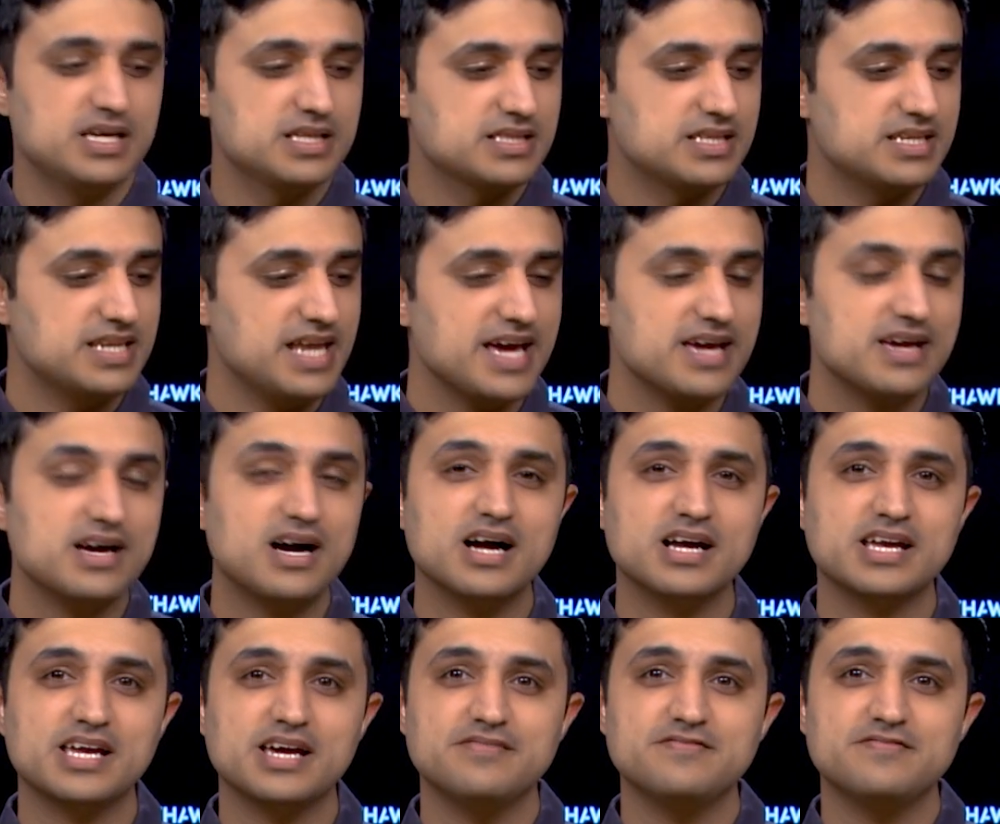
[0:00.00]
The
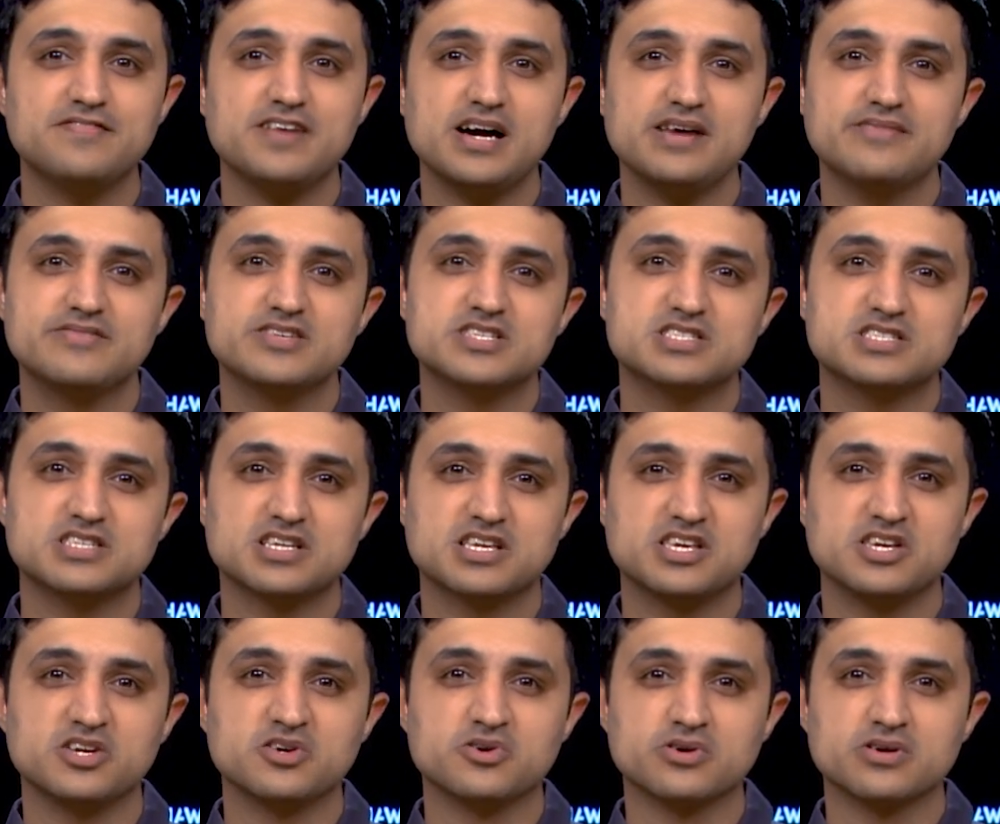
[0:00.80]
Nighthawk M5 is
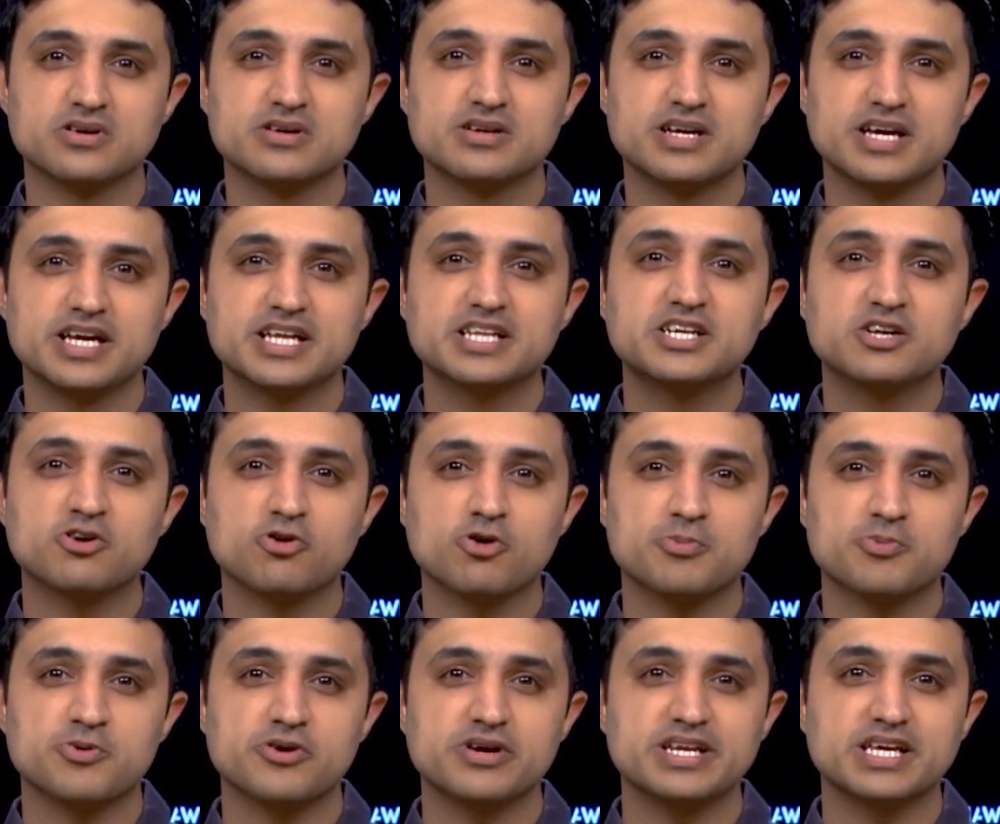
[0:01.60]
secure,
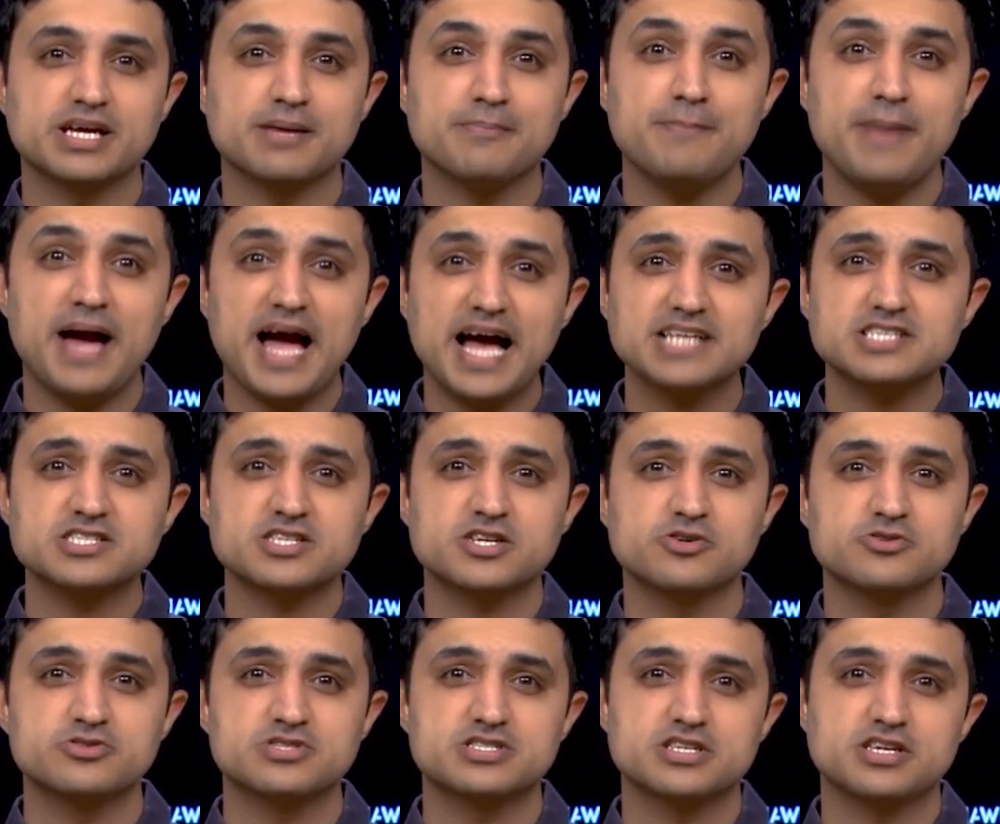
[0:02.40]
incorporating a
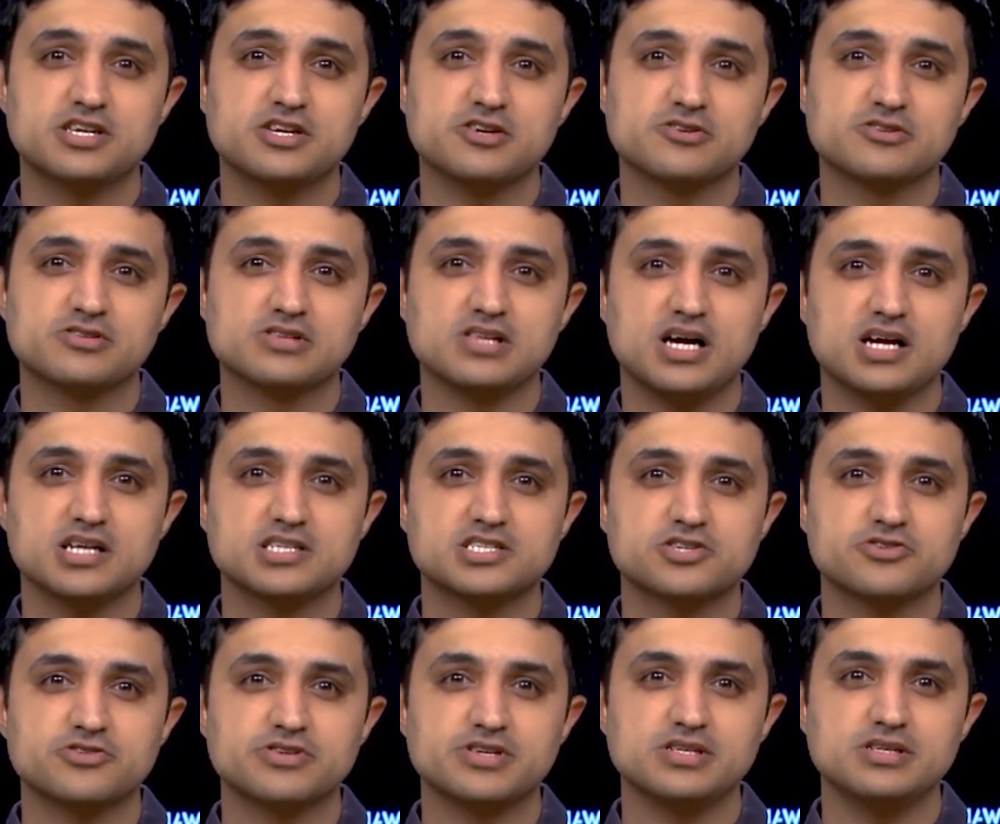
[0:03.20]
passcode secured lock
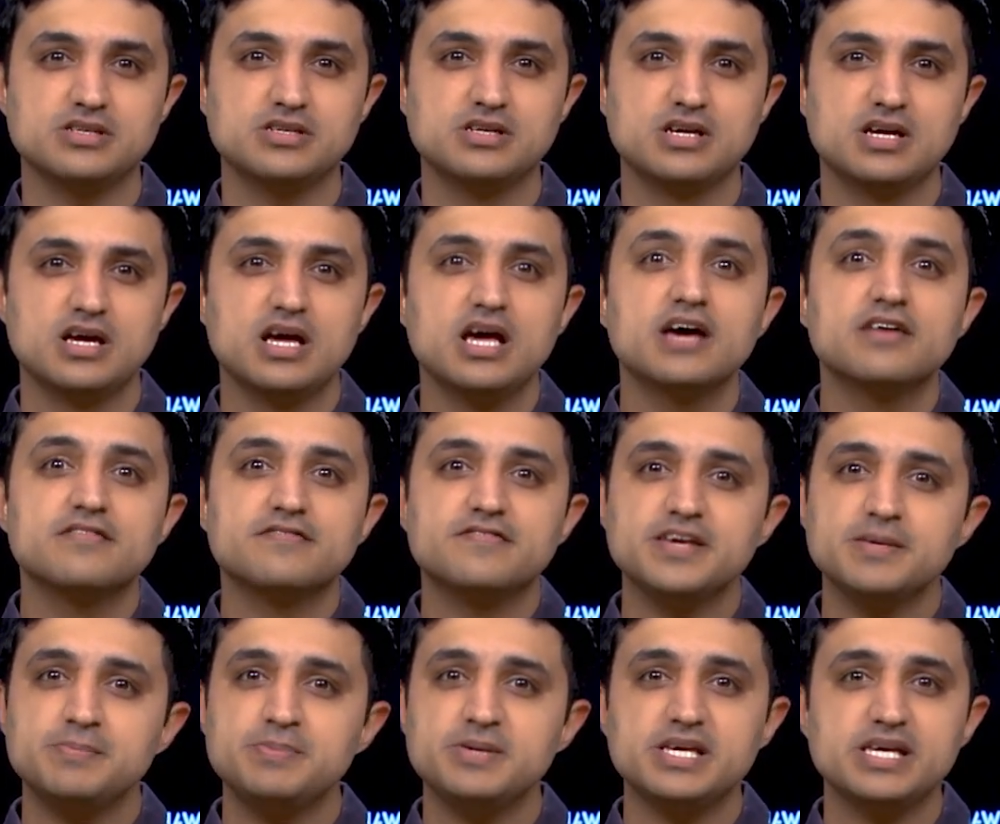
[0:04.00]
screen,
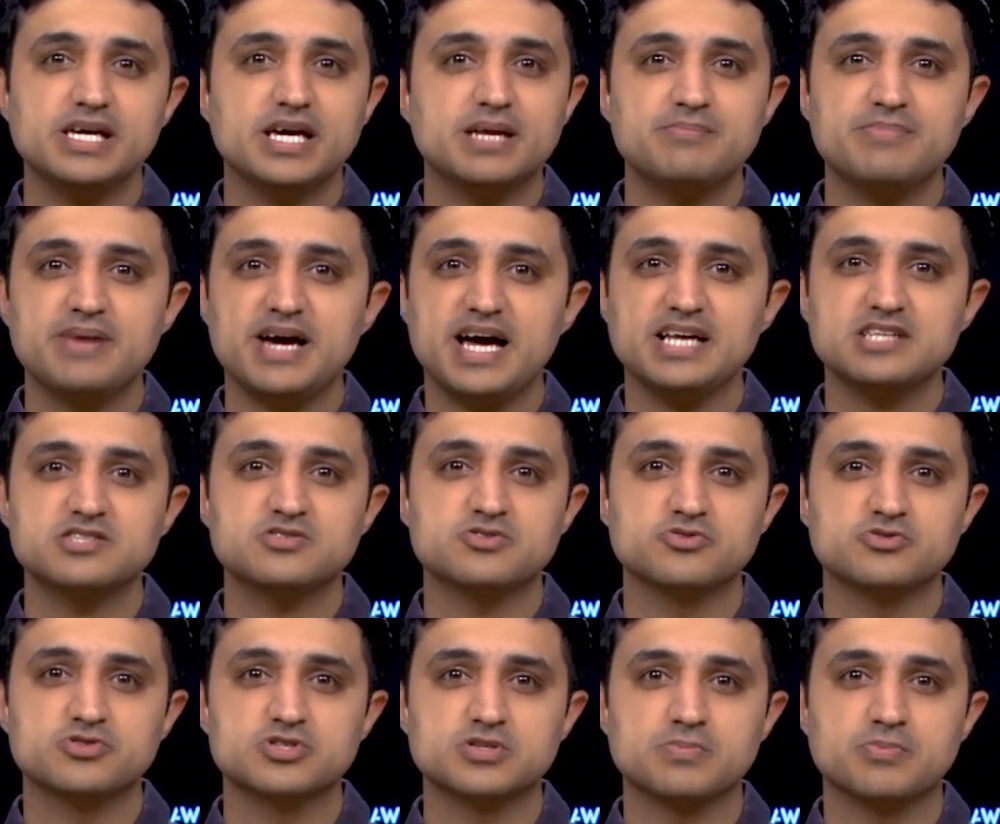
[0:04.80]
VPN
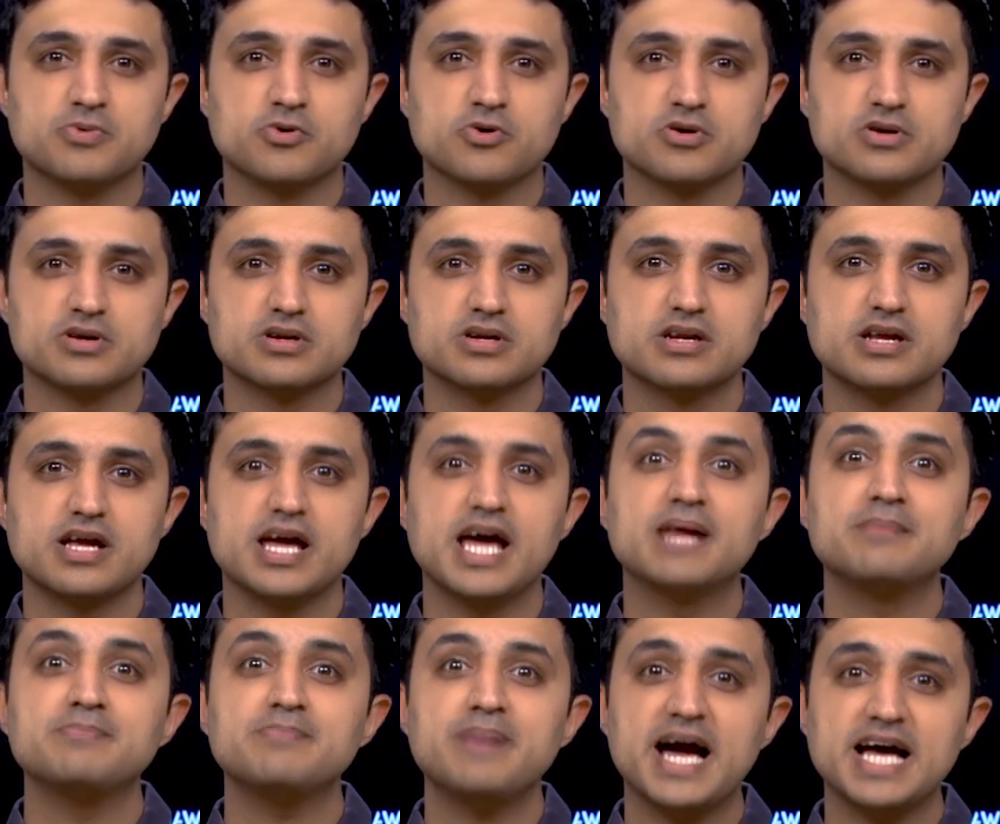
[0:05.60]
pass-through support,
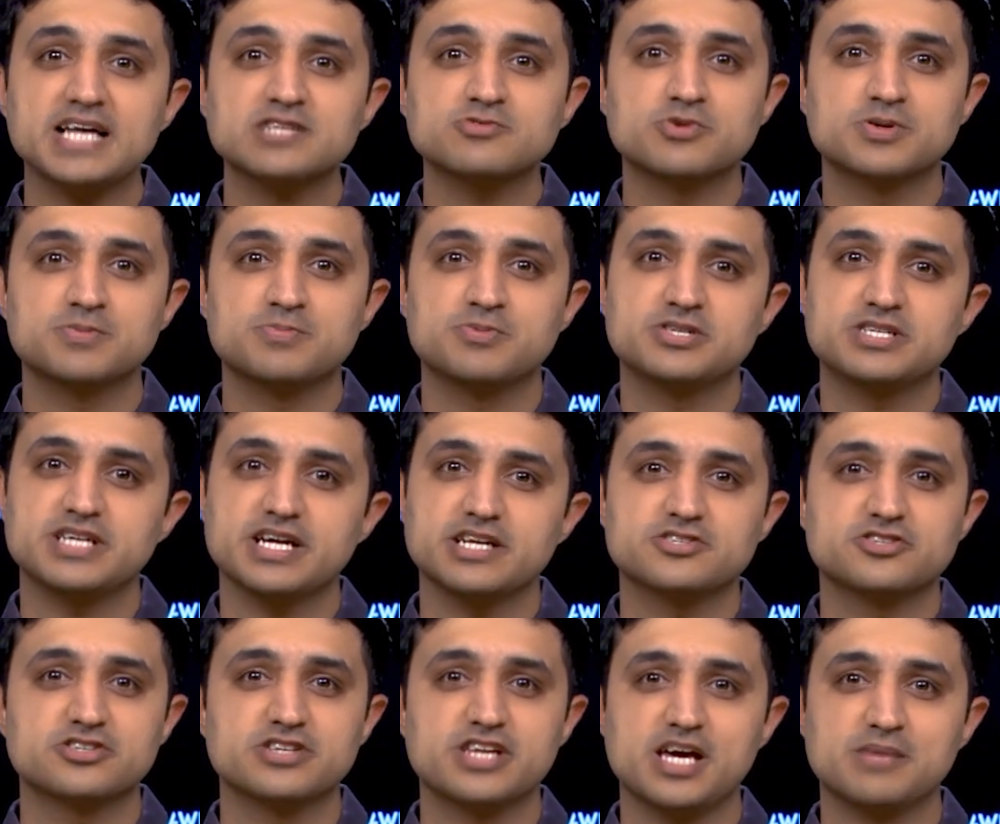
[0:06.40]
and password
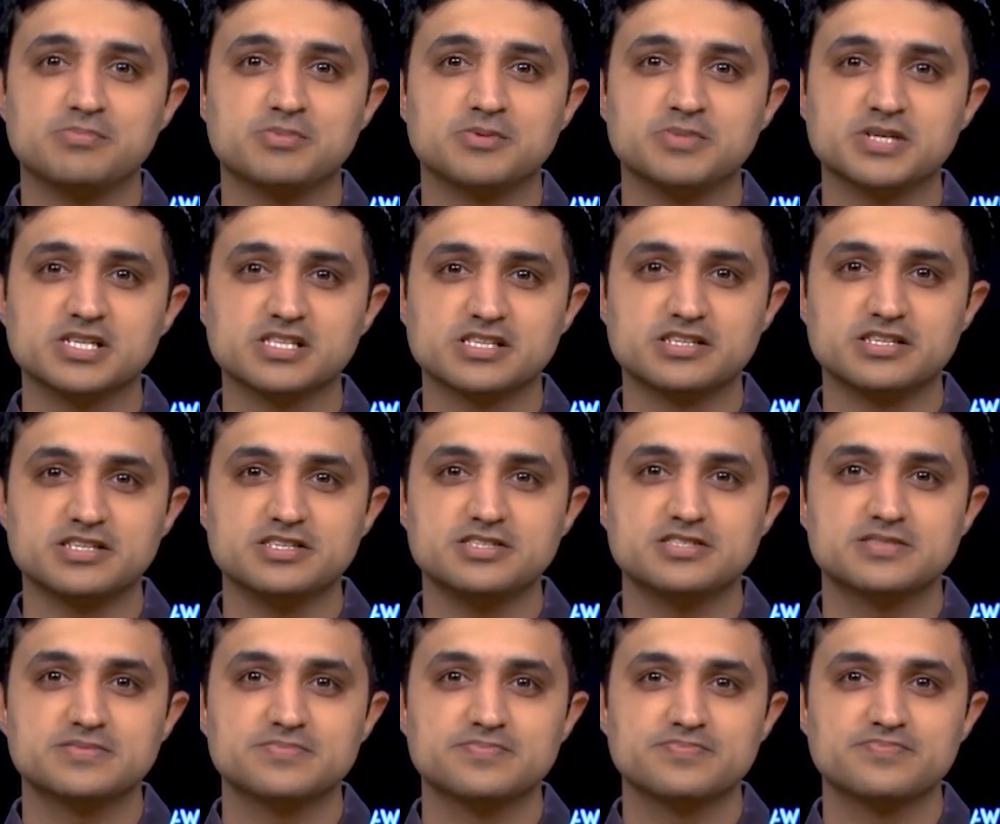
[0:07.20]
protection
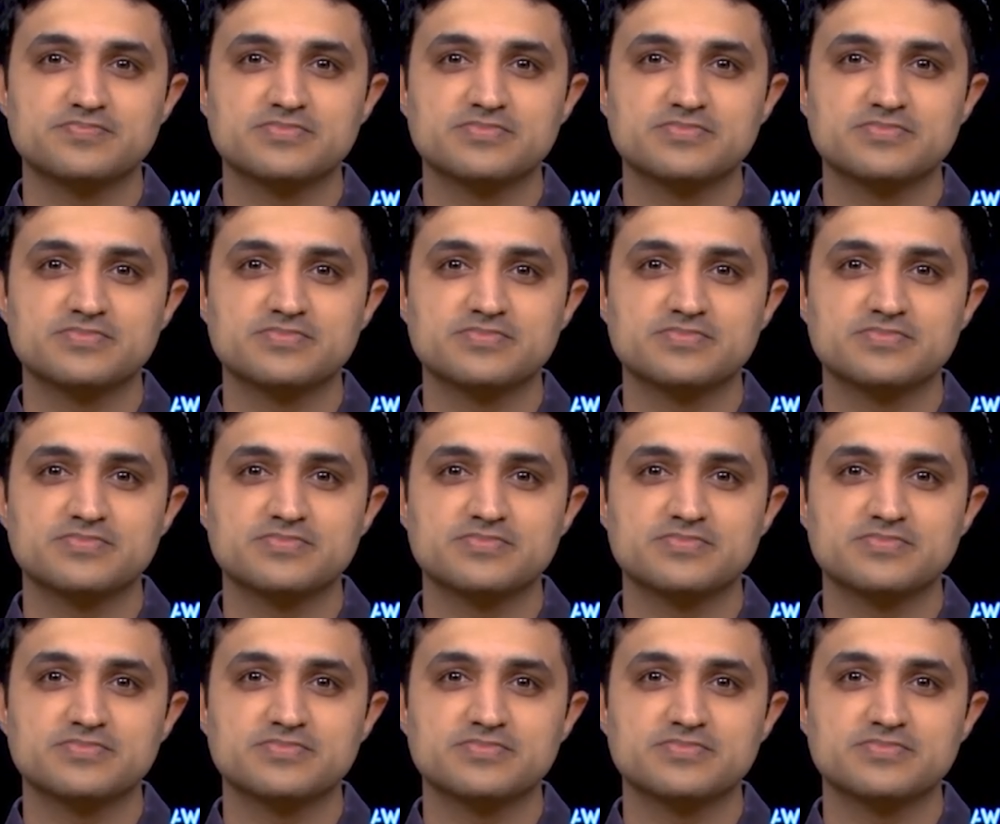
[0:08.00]
capabilities.